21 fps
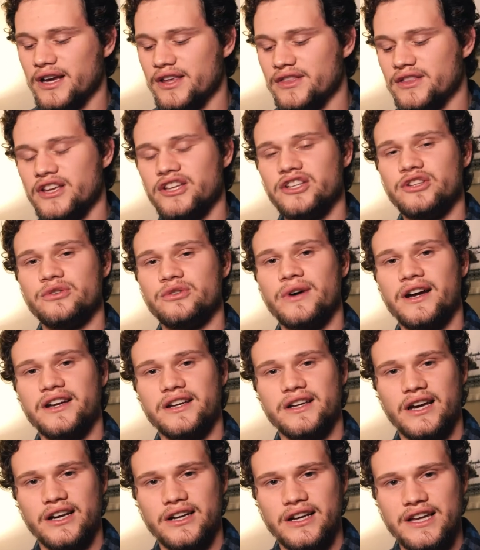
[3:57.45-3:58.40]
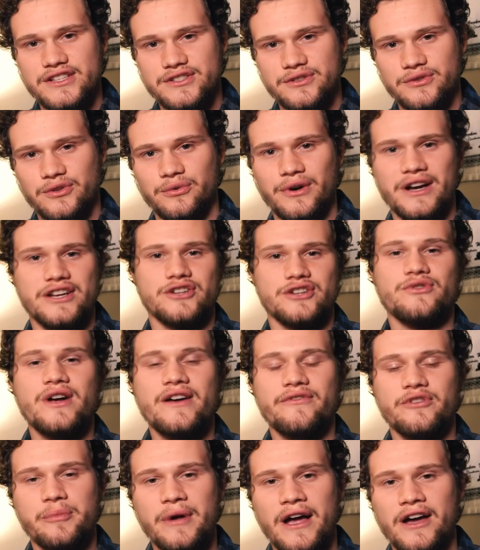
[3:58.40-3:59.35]
And then you gotta enter the right
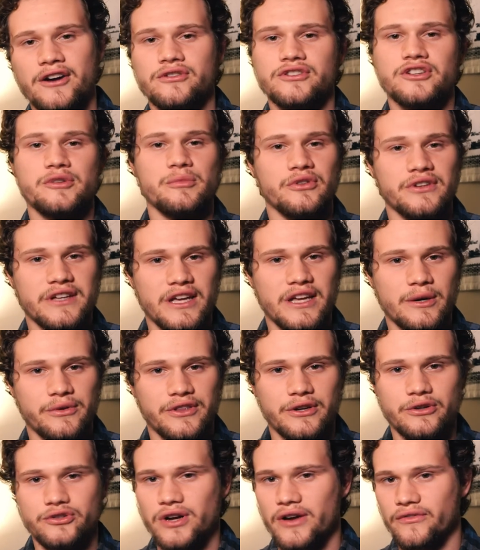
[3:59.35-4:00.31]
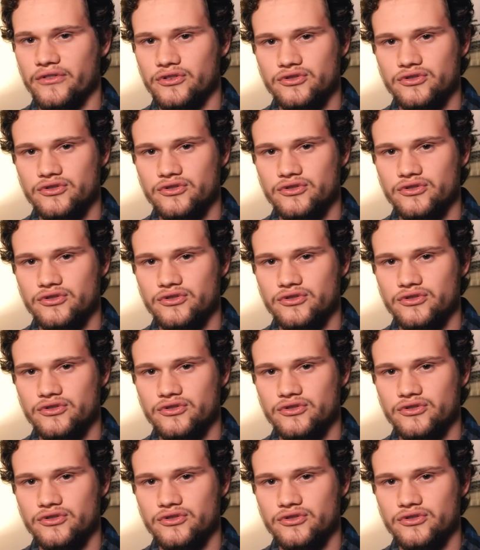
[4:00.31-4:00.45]
traffic pattern, communicate with air traffic